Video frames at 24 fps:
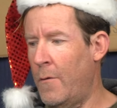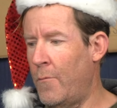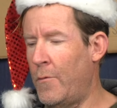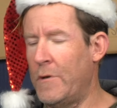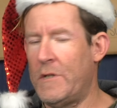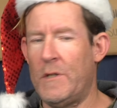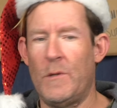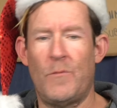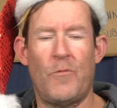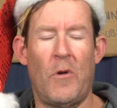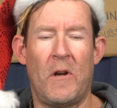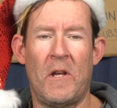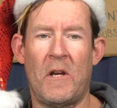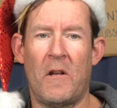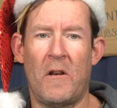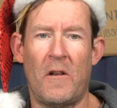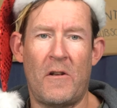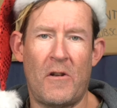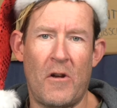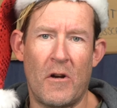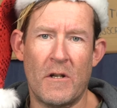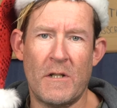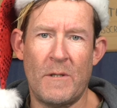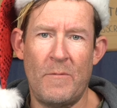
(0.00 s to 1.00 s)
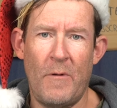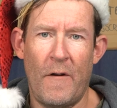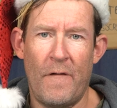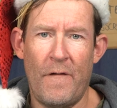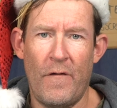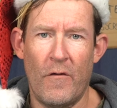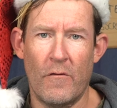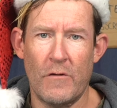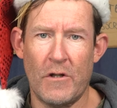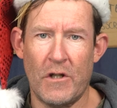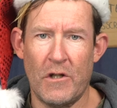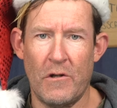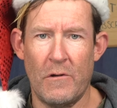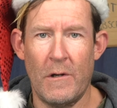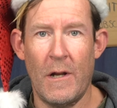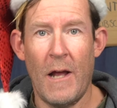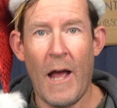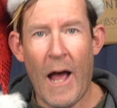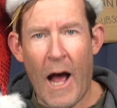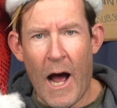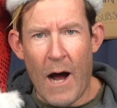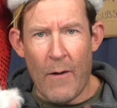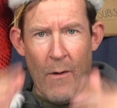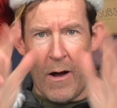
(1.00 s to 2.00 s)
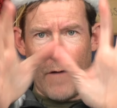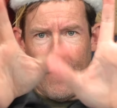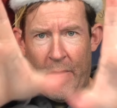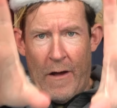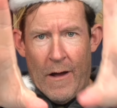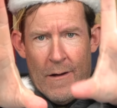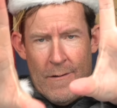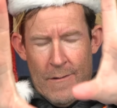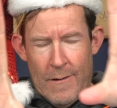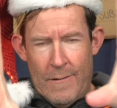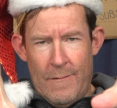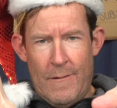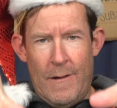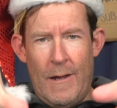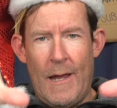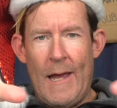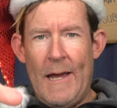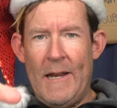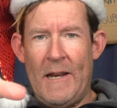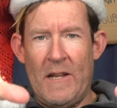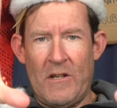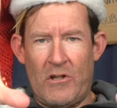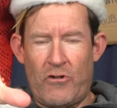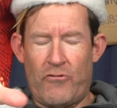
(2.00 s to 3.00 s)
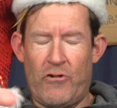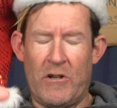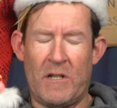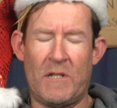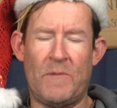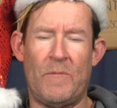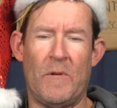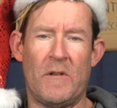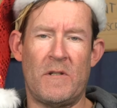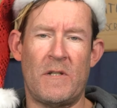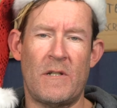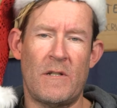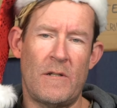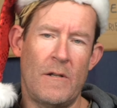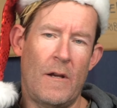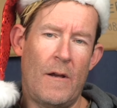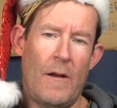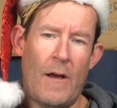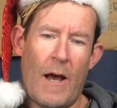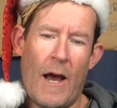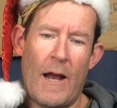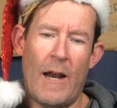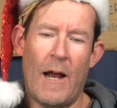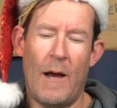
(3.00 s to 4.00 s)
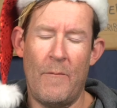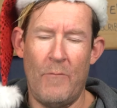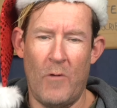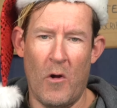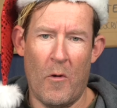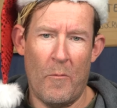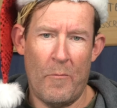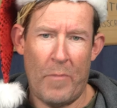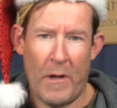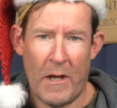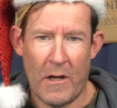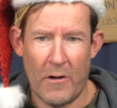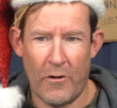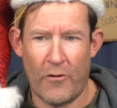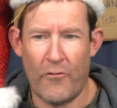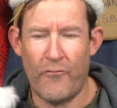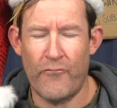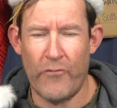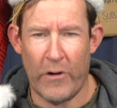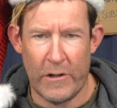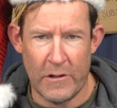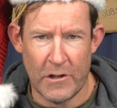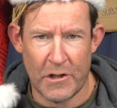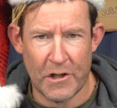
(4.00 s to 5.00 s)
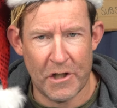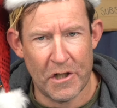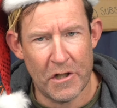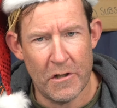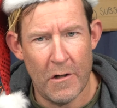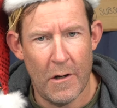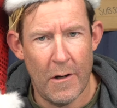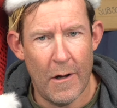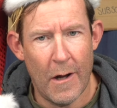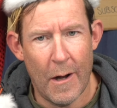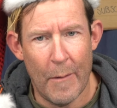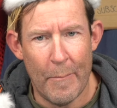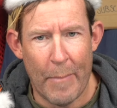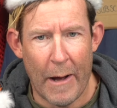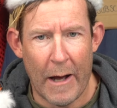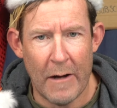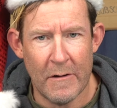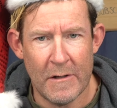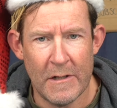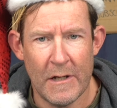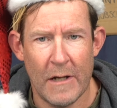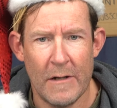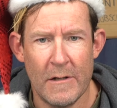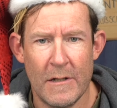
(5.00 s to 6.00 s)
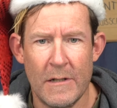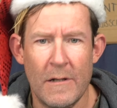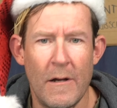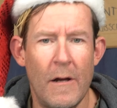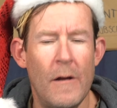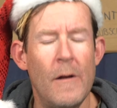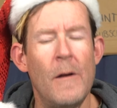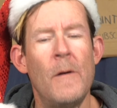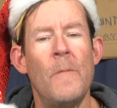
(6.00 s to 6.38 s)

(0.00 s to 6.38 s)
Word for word: which is probably going to cost me a fortune. However, it is Christmas, and I'm not being a Grinch about it.